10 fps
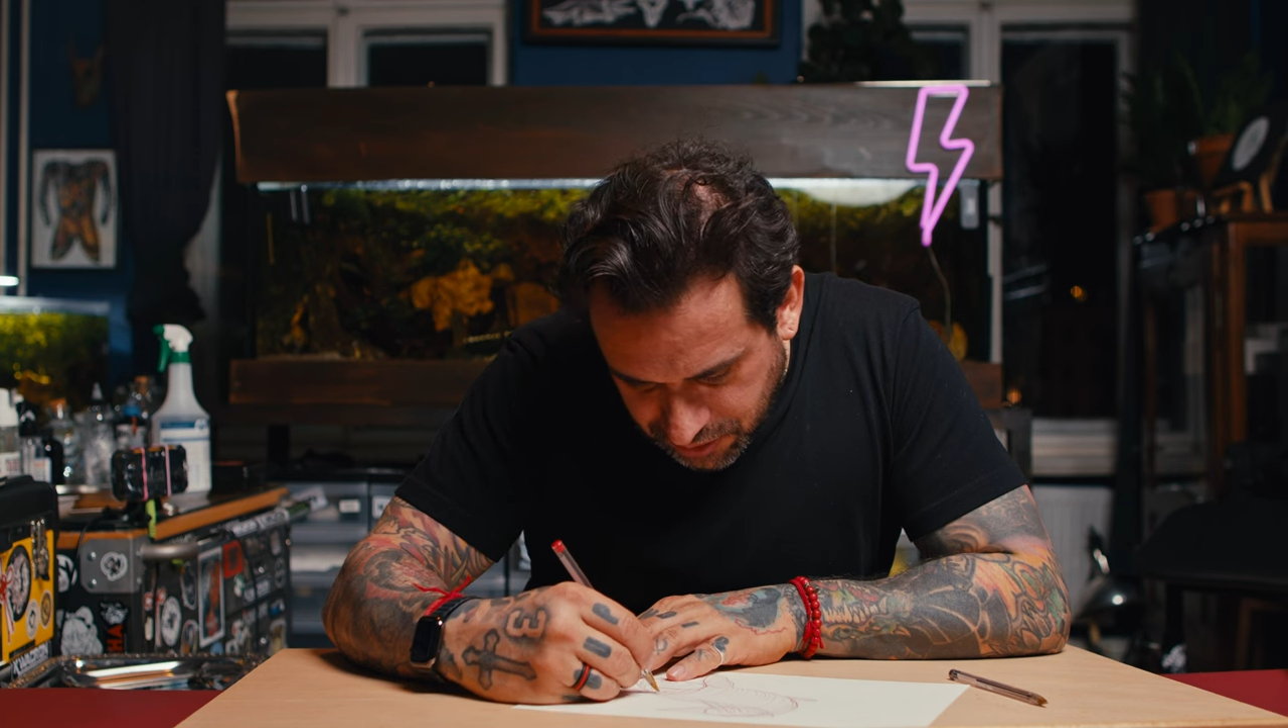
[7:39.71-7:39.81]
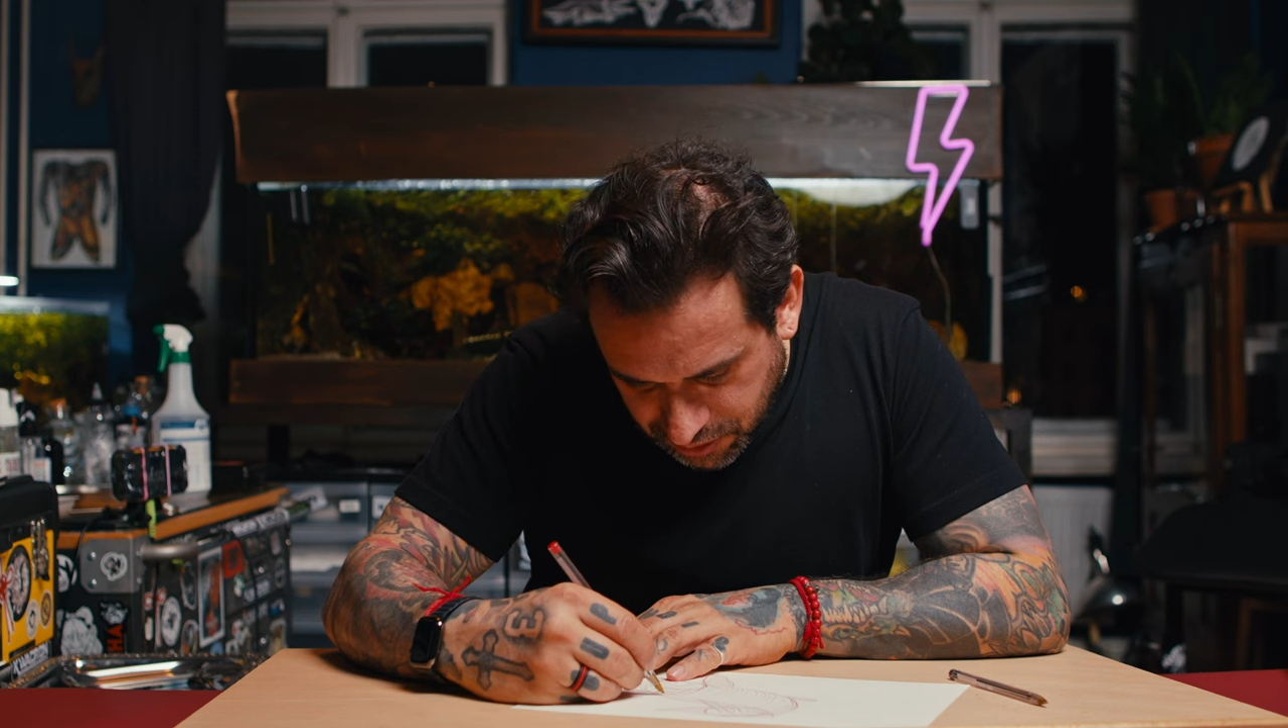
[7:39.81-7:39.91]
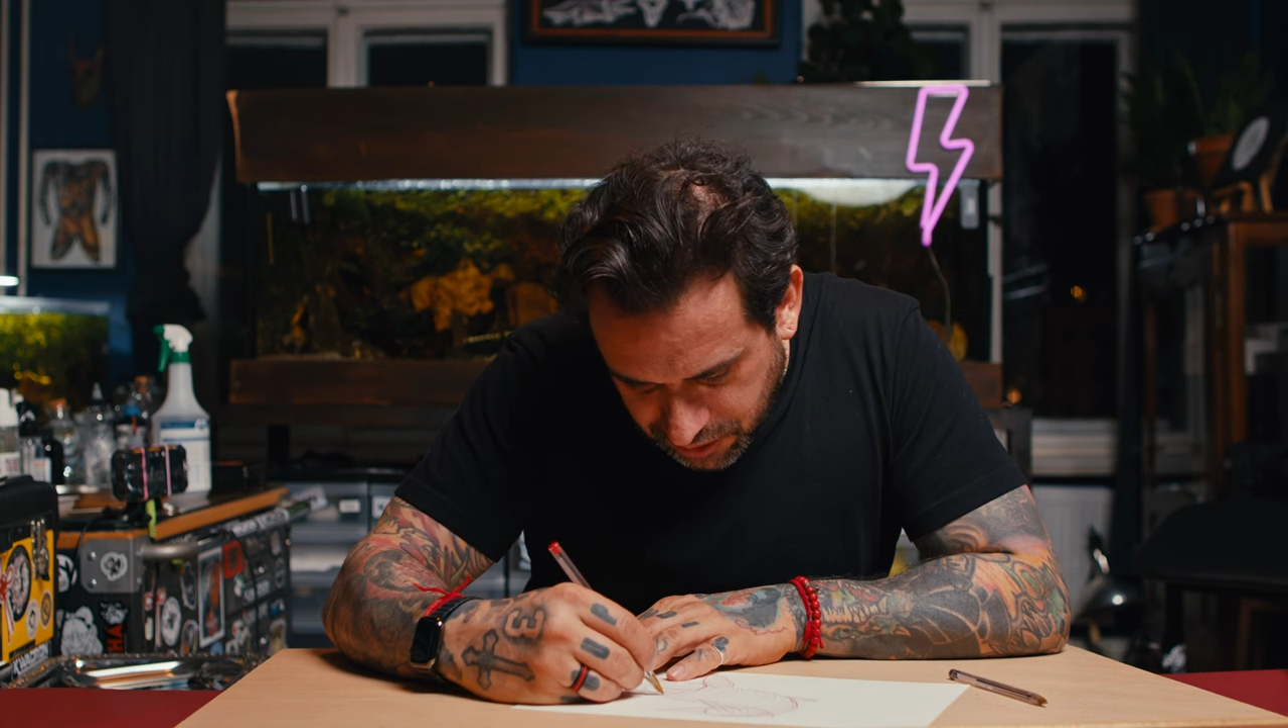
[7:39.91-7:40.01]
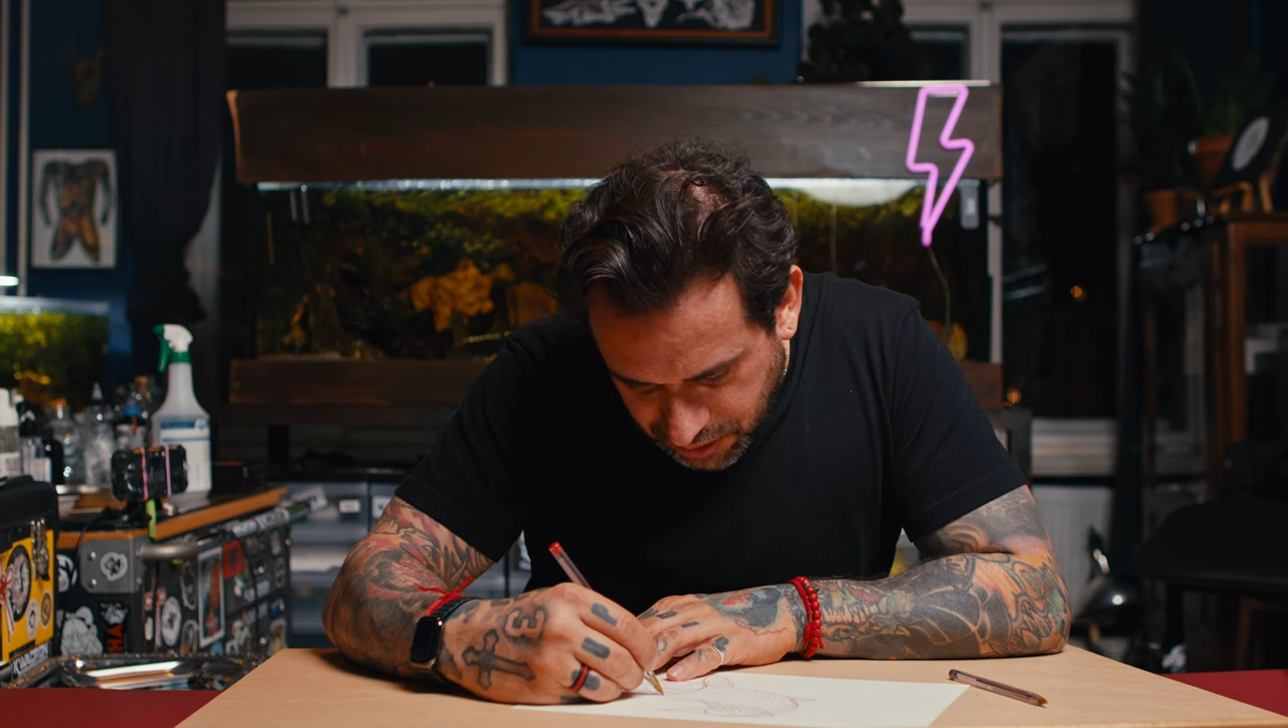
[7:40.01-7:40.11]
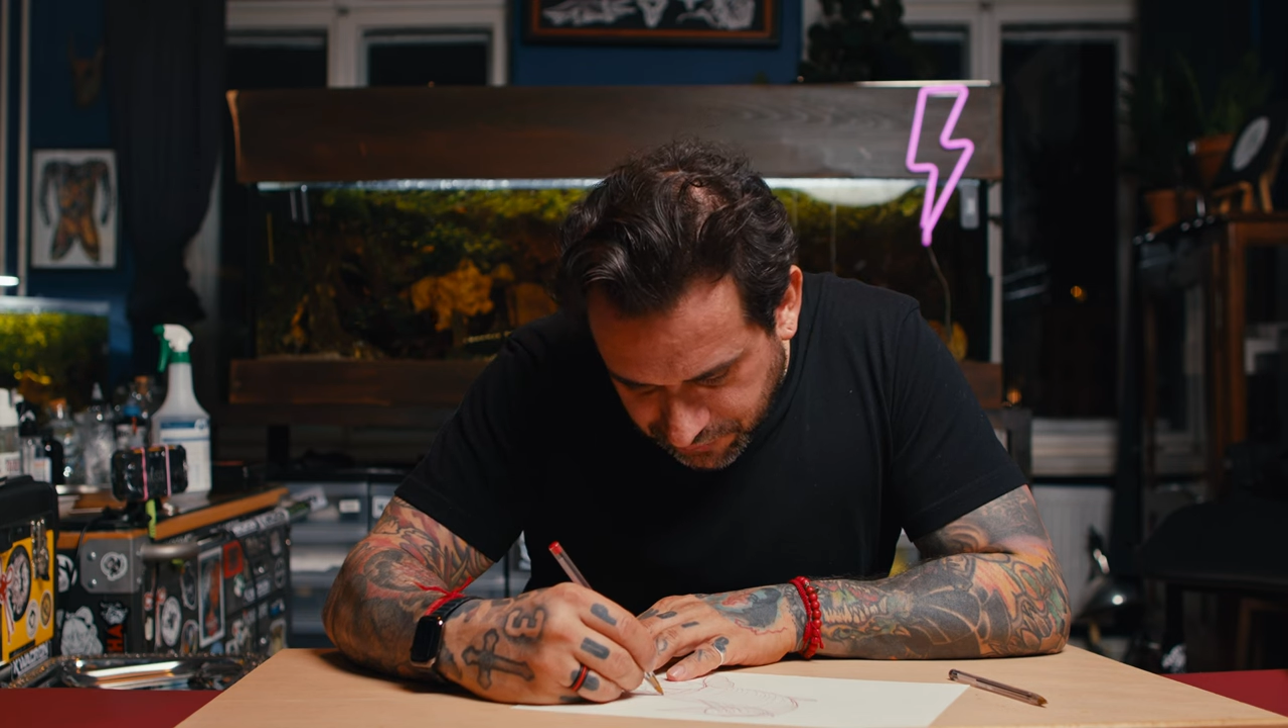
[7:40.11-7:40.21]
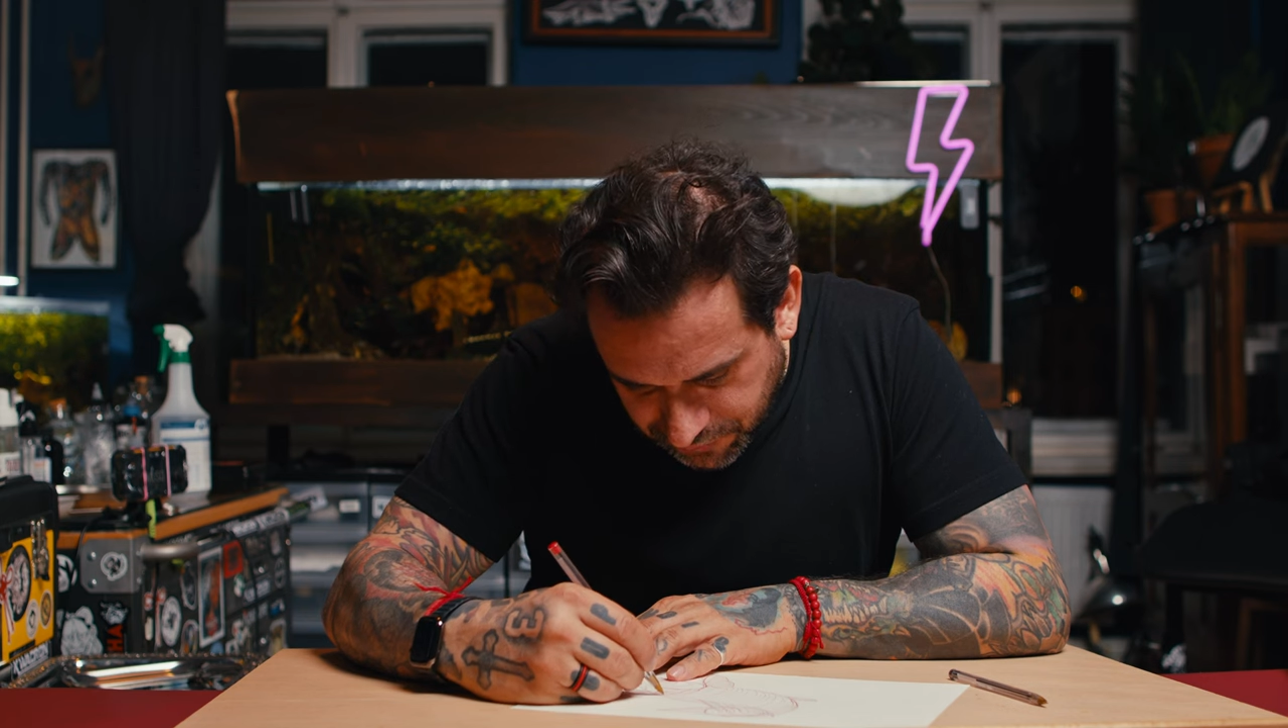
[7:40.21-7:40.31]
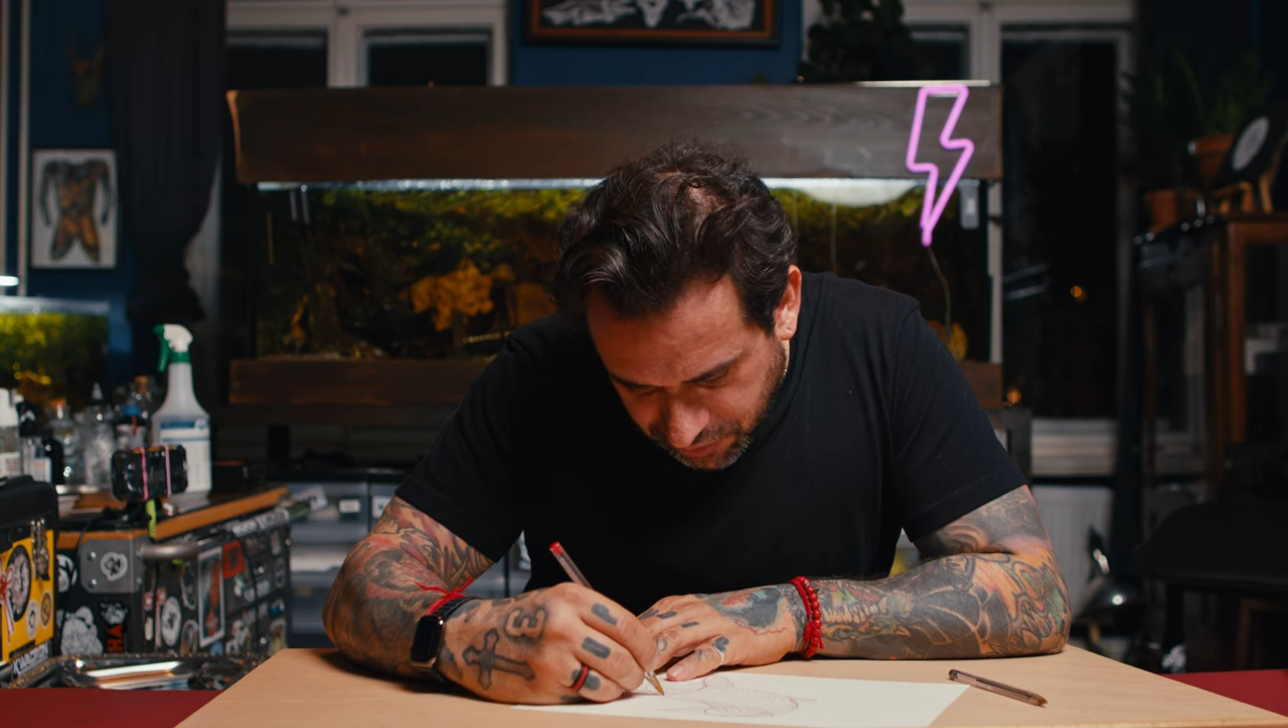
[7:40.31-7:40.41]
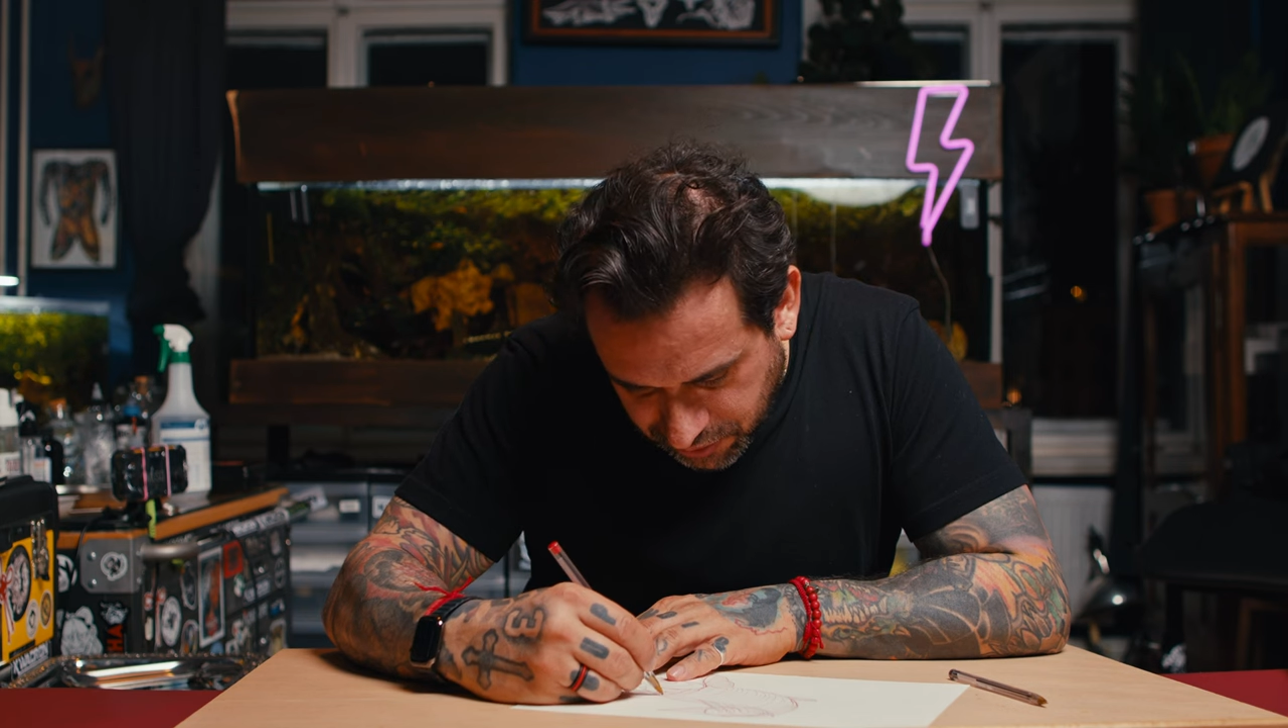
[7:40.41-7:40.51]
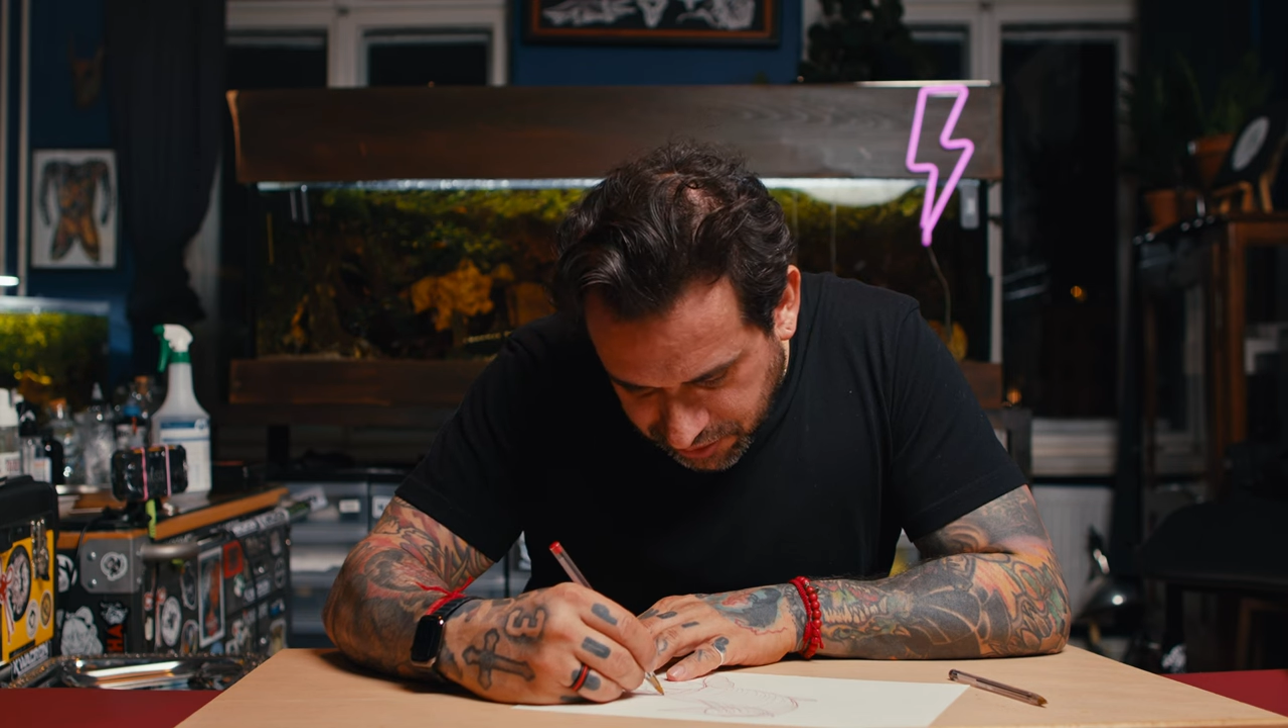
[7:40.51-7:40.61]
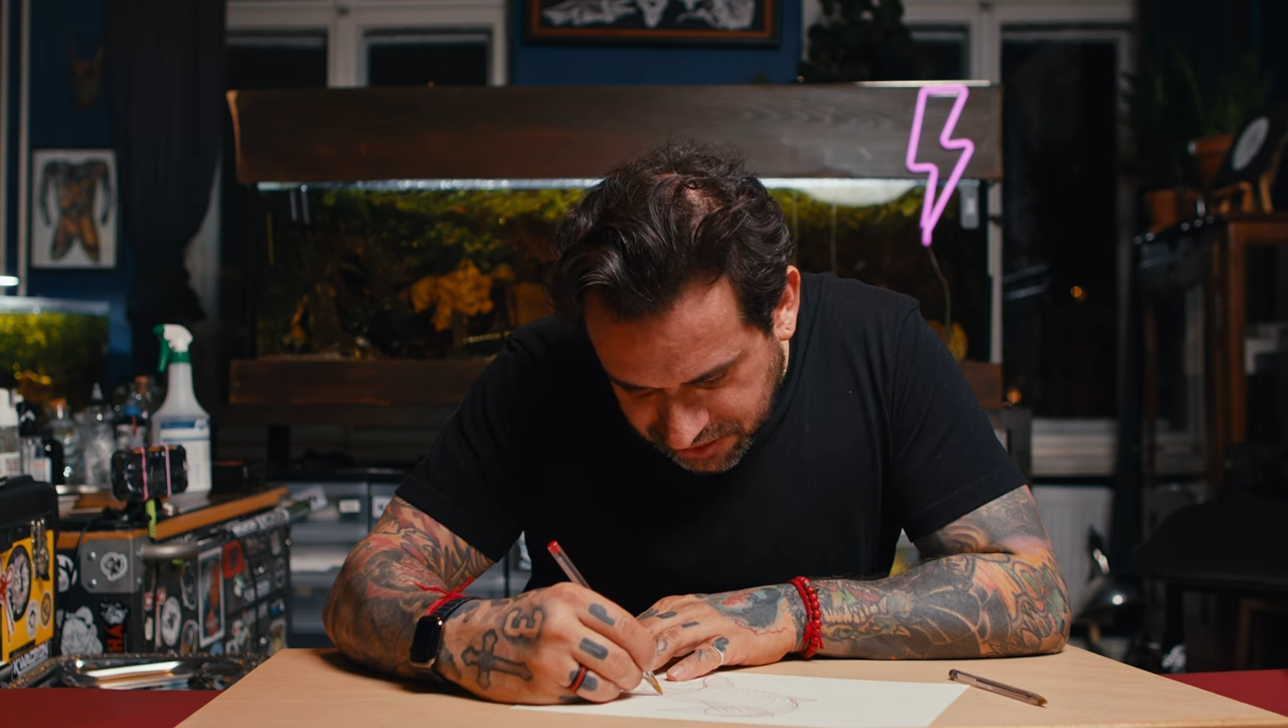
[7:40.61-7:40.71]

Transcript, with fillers: you can follow the